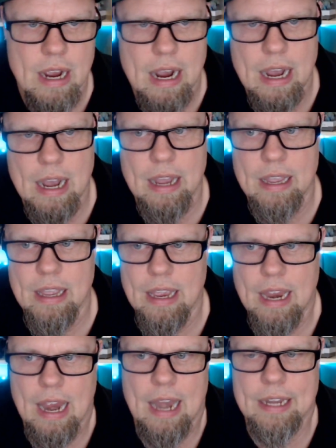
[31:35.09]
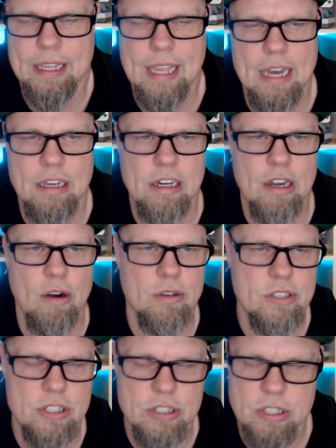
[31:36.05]
And again, you know,
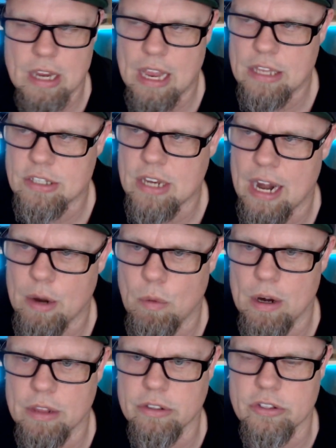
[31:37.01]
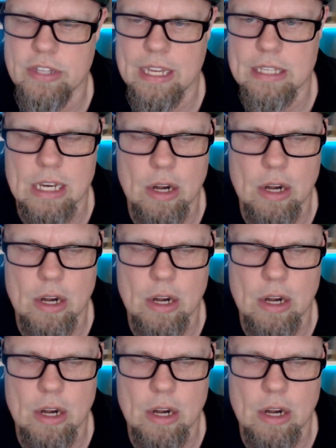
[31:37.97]
it's kind of one of those things.